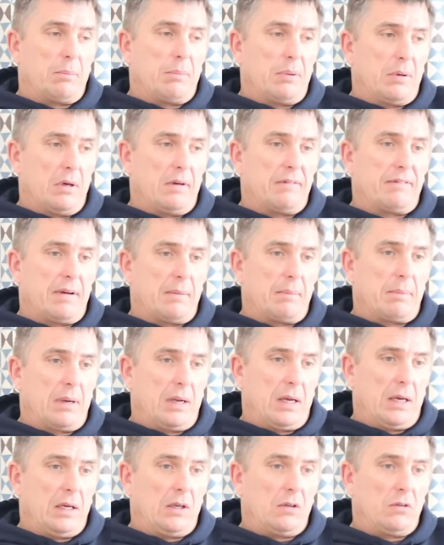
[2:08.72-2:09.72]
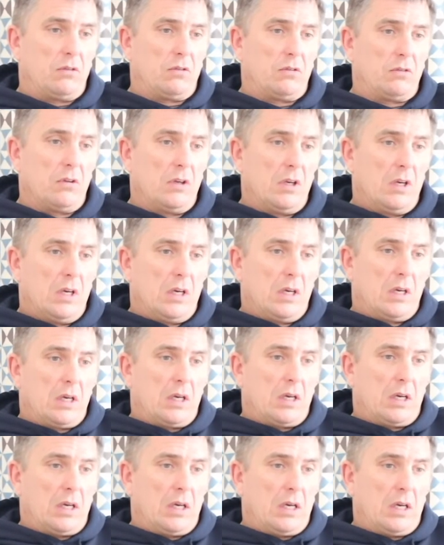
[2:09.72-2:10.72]
perfect place
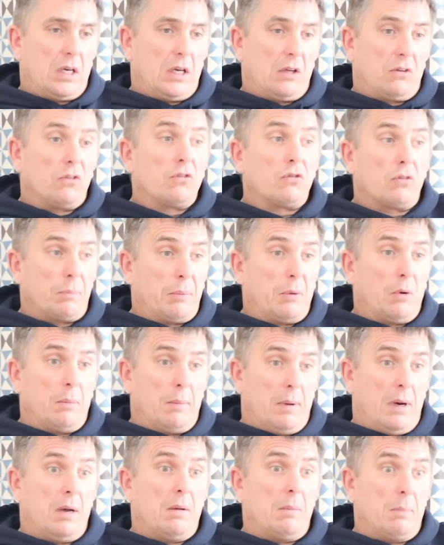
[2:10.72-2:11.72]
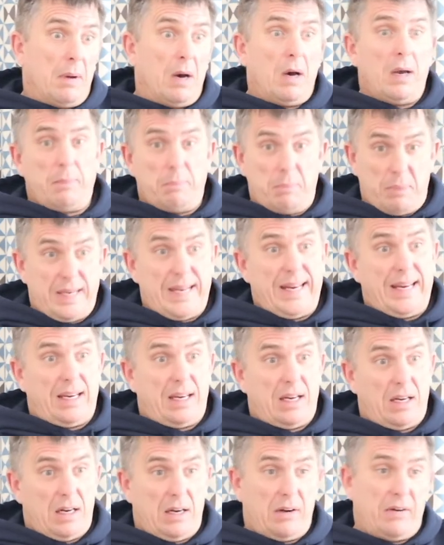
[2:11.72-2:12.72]
to support my
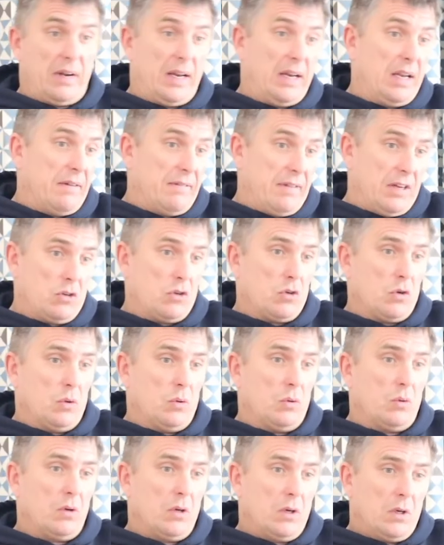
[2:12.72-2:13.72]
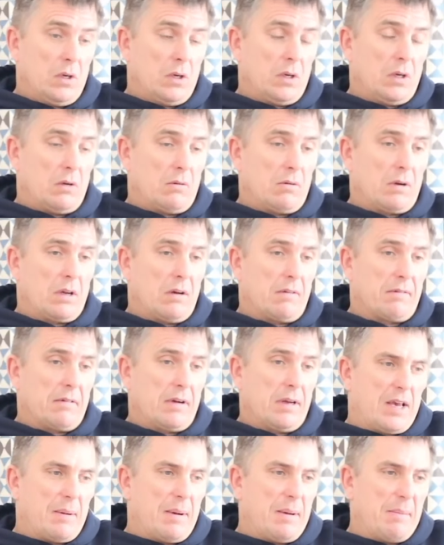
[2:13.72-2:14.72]
particular and individual
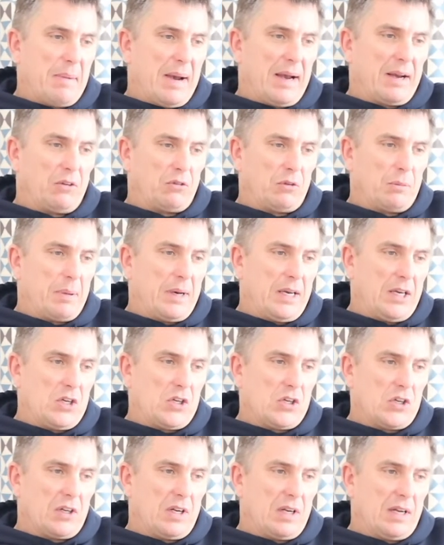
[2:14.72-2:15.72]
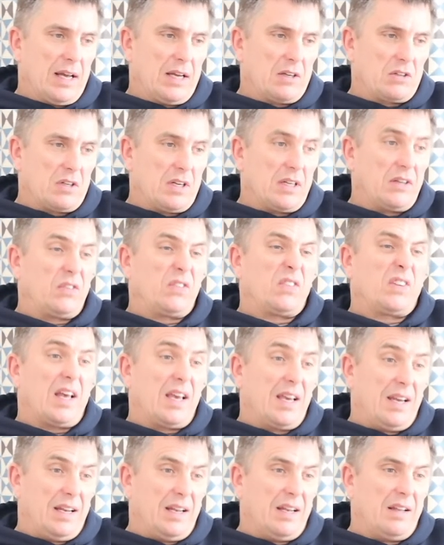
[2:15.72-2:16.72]
recovery. Coming back as a patient and actually
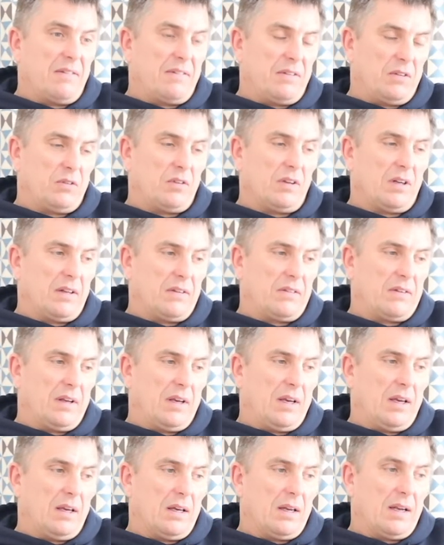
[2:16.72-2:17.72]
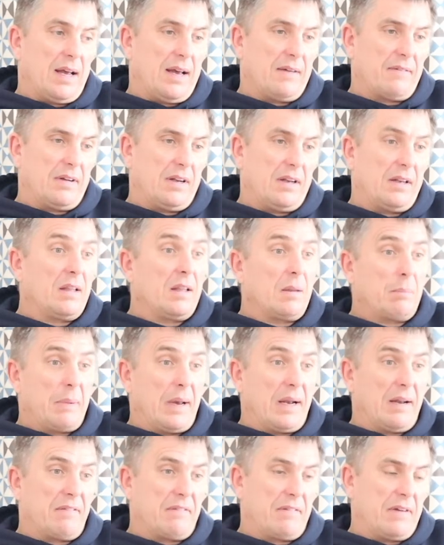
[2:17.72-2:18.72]
staying in the facility and having the
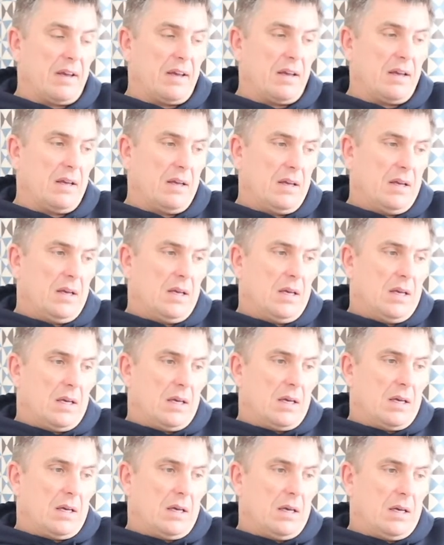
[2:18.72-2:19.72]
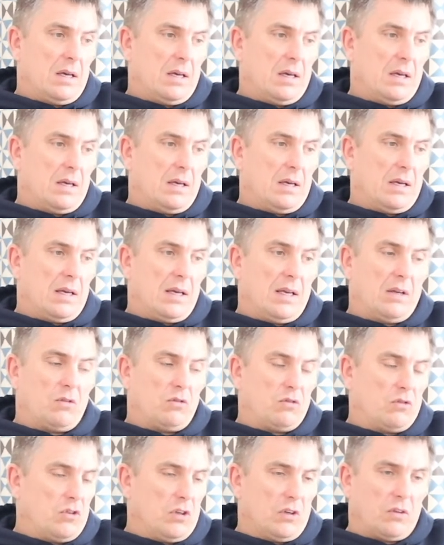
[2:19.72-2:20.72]
benefit
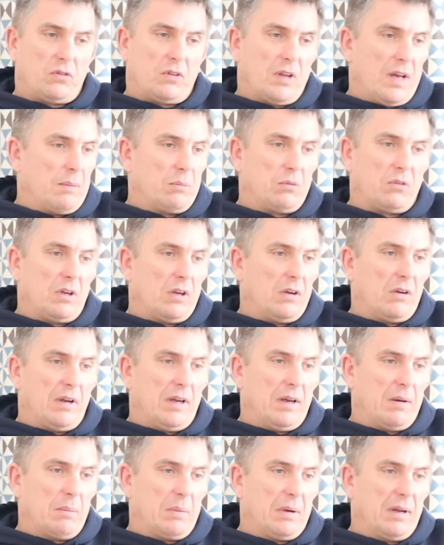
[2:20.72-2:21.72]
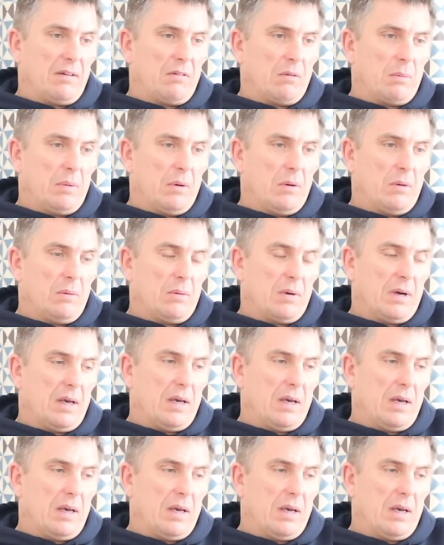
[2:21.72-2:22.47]
is just absolutely unbelievable.